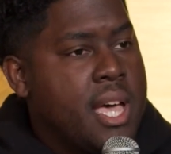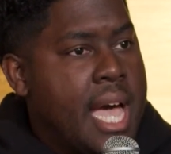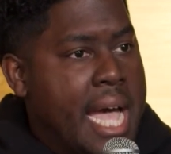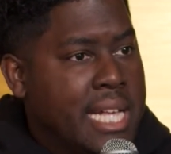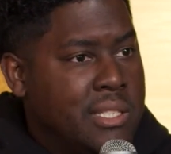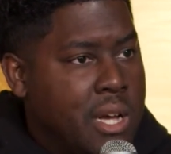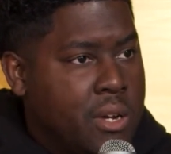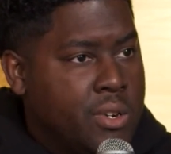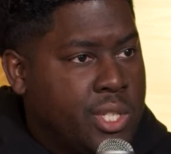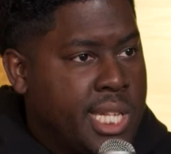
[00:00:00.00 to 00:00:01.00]
Has
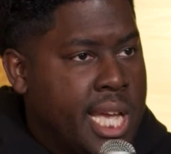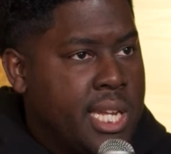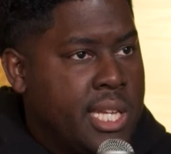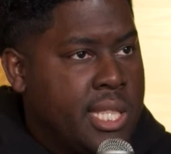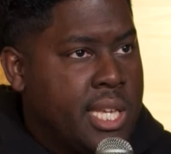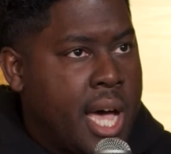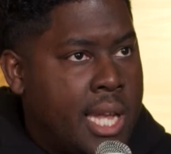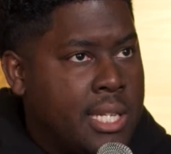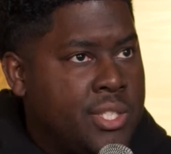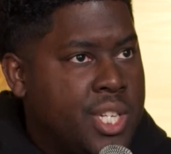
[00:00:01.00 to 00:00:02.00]
understanding
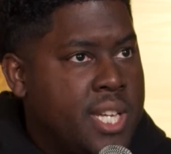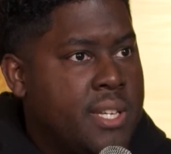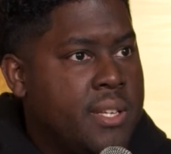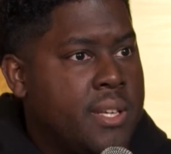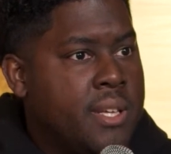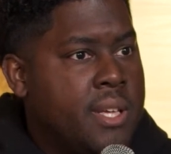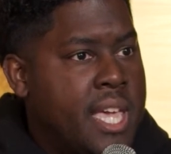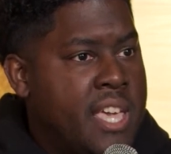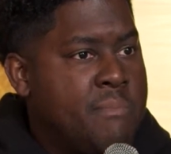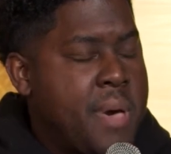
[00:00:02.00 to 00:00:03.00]
theology
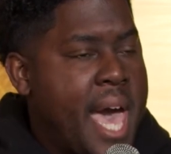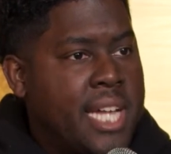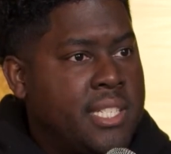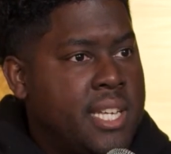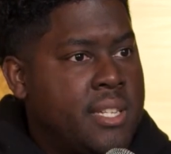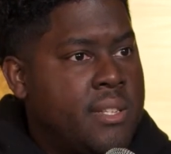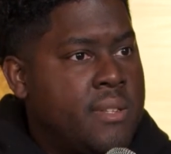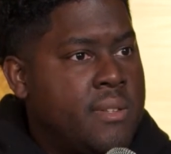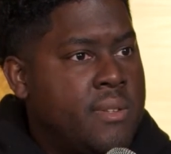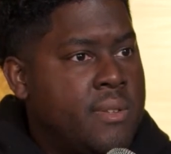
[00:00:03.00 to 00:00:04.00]
impacted
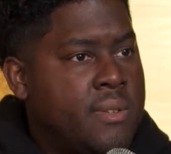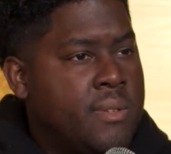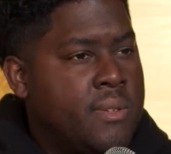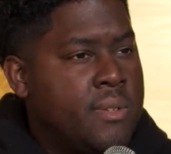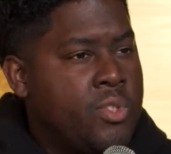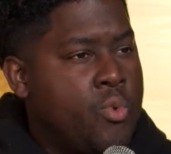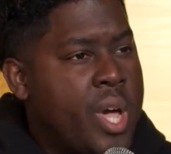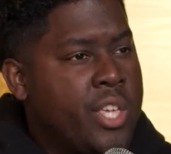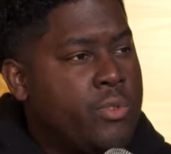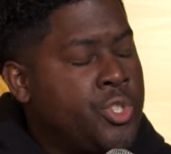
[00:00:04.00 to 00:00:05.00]
the
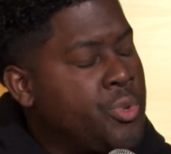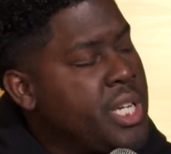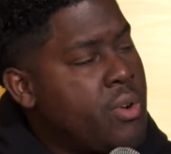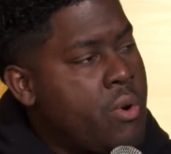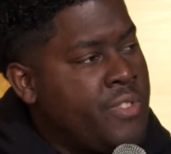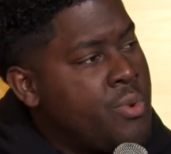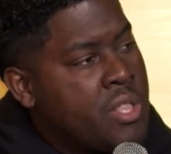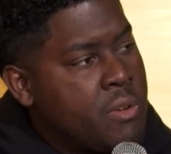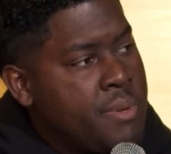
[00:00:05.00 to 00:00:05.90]
way you treat or view other